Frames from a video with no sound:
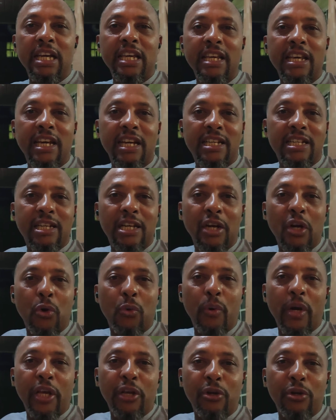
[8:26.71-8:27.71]
Yet,
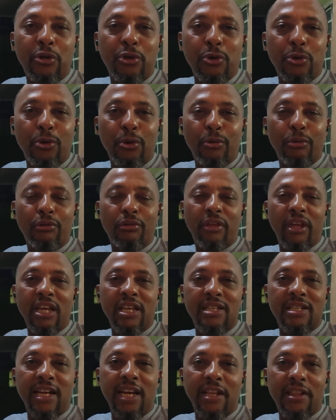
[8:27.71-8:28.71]
when you do
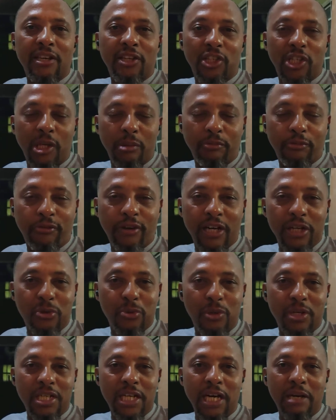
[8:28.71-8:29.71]
things like the sheep
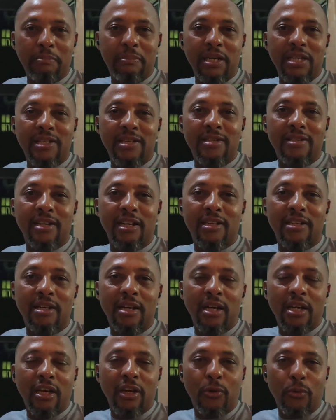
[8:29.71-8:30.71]
fat, what happens is that
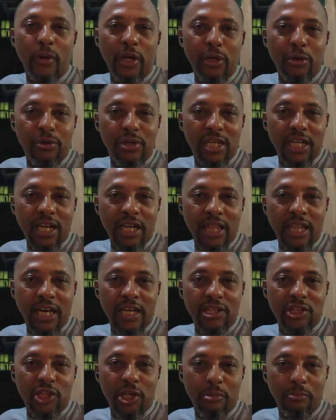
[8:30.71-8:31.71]
when you take
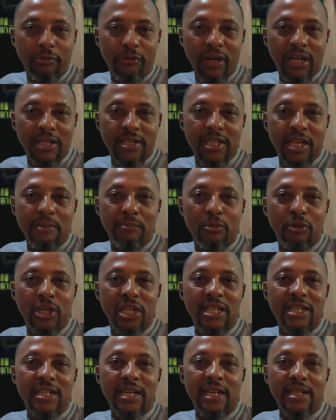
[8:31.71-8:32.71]
that sheep fat,
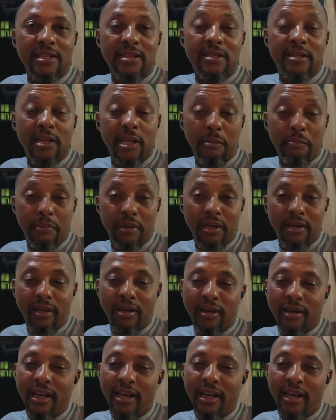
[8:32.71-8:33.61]
somebody starts sleeping.